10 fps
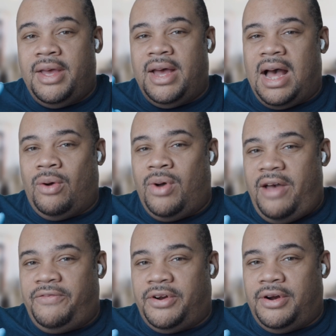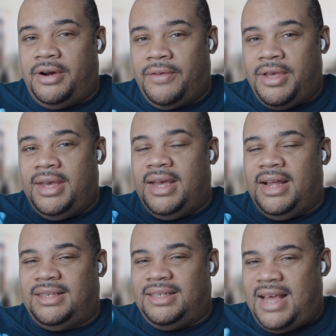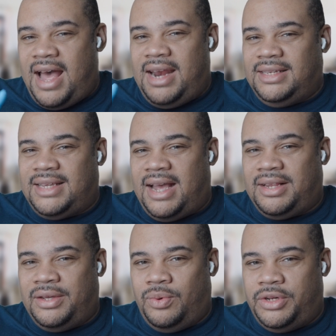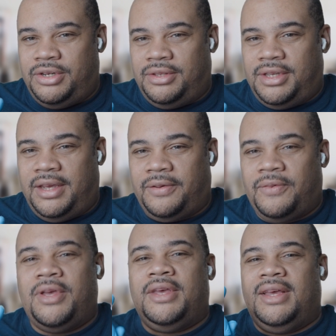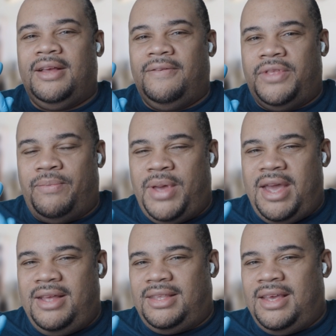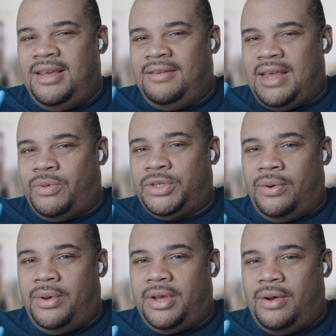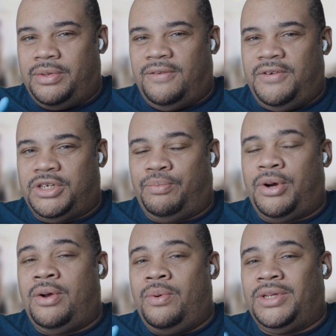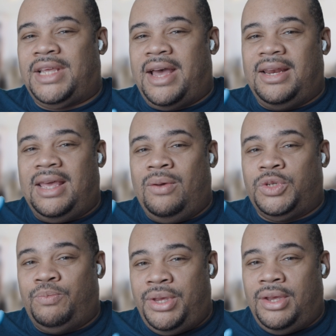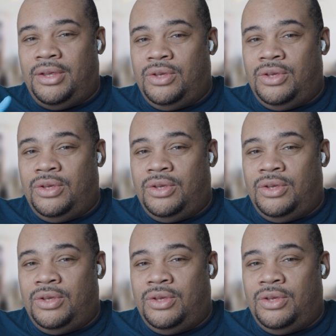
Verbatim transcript: However, it's not exactly what you think. The main thing that was going on with the Vision Pro was that it was being